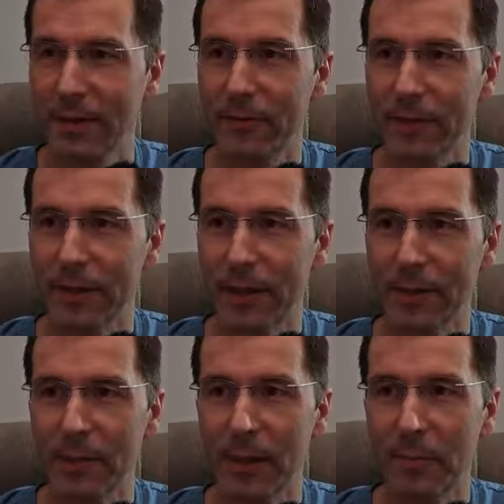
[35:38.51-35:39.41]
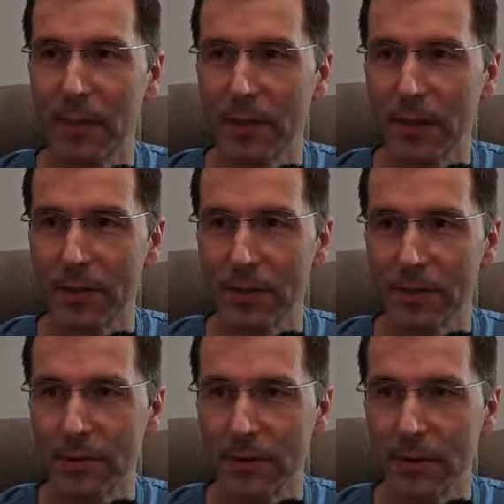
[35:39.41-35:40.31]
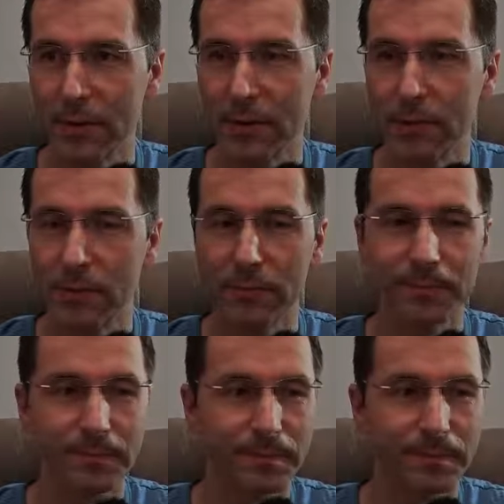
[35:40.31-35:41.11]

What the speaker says: regarding the application. You need to